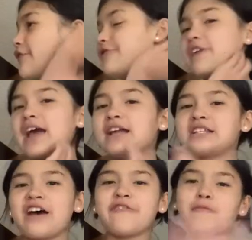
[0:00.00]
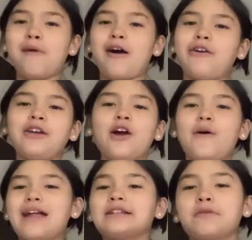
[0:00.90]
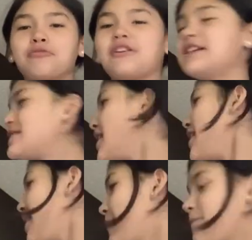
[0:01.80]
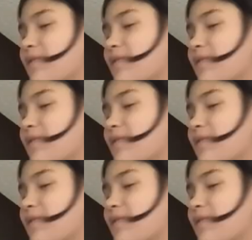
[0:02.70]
Fans of Mario and Capri Sun.